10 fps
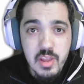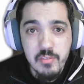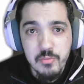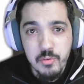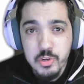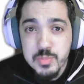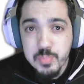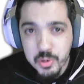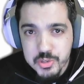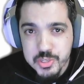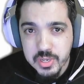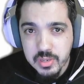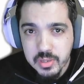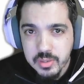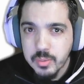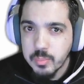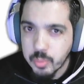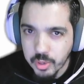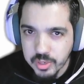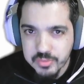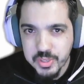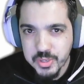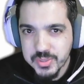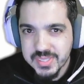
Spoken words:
first person point of view.